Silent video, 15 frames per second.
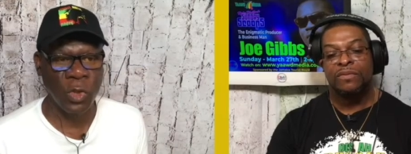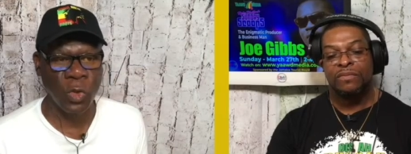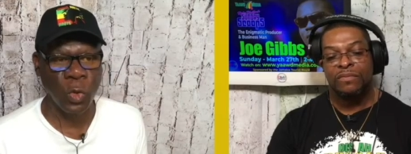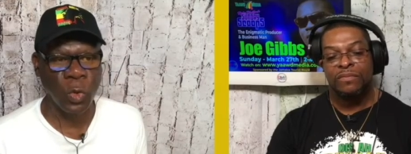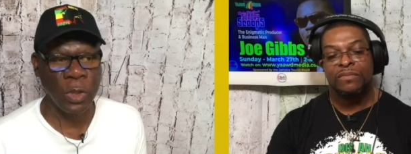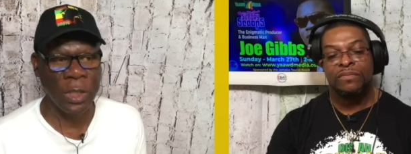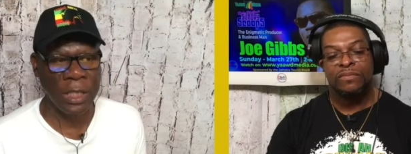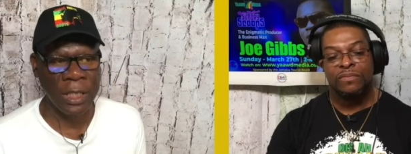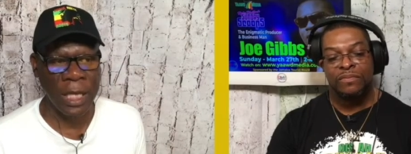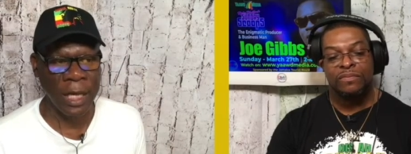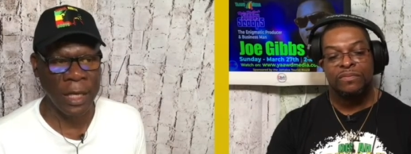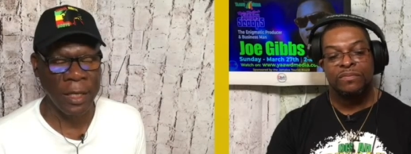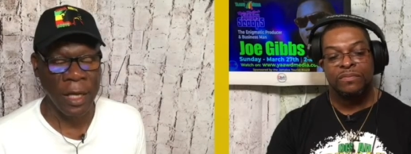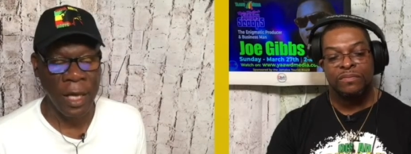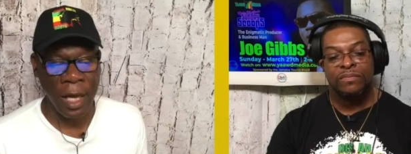Speaker 1: suited
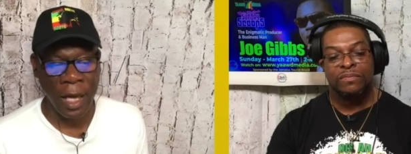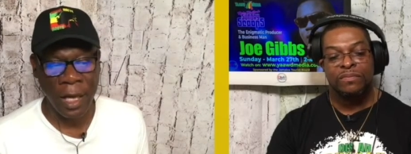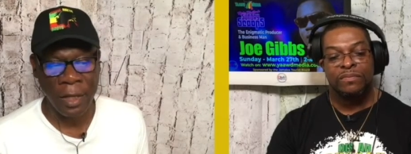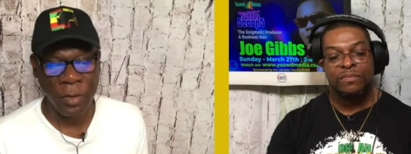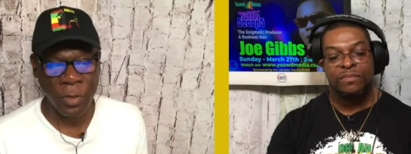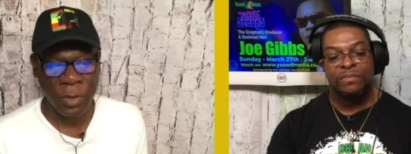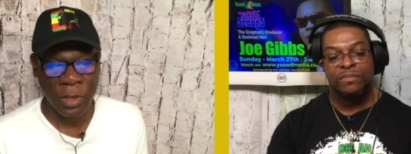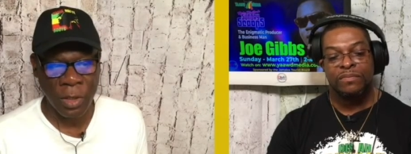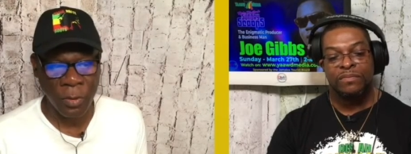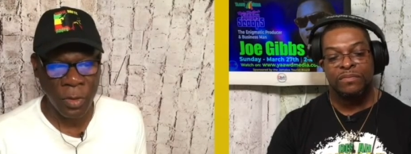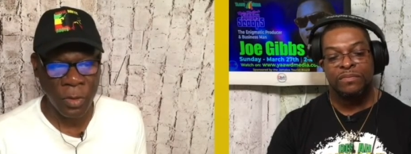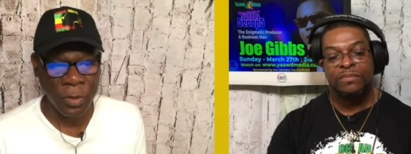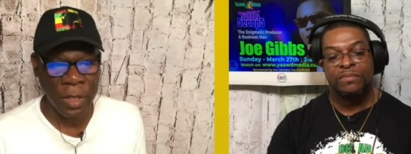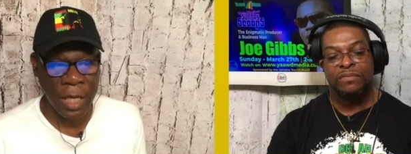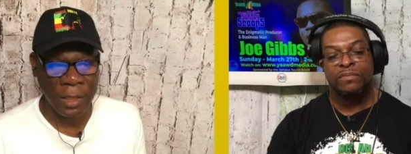that. And it was
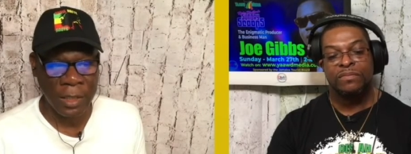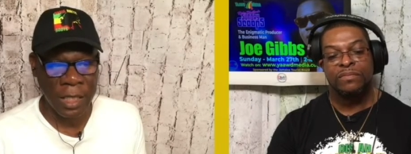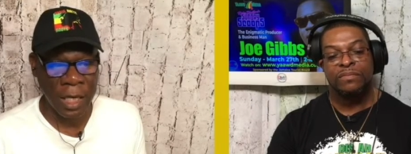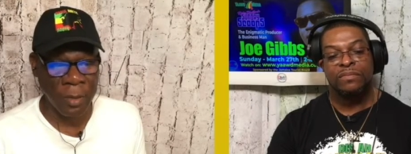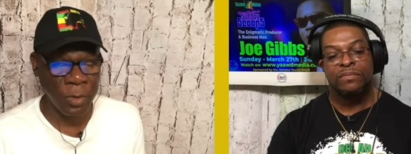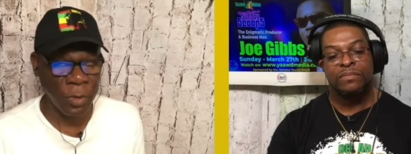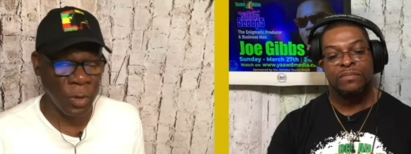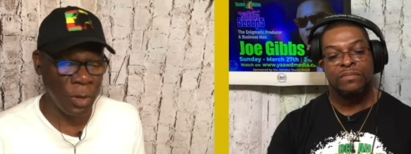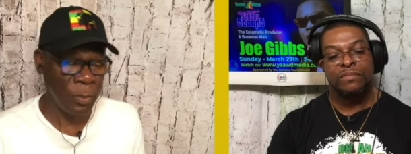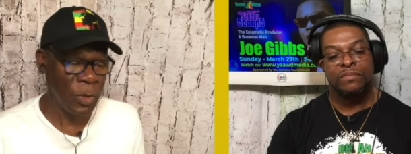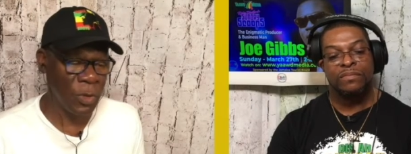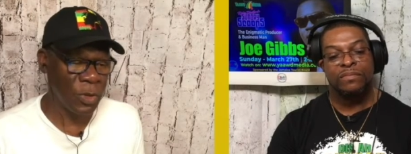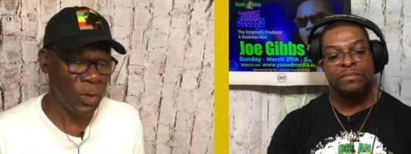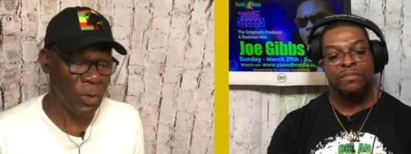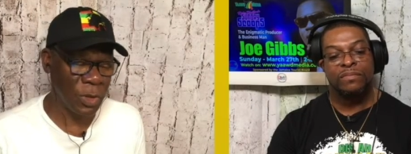around that time too when the
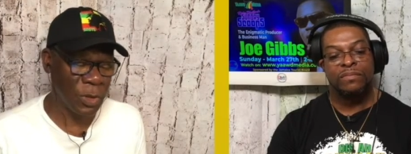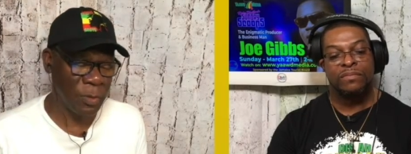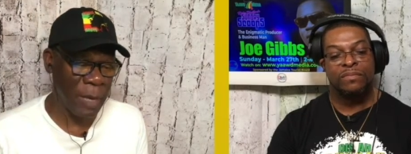music was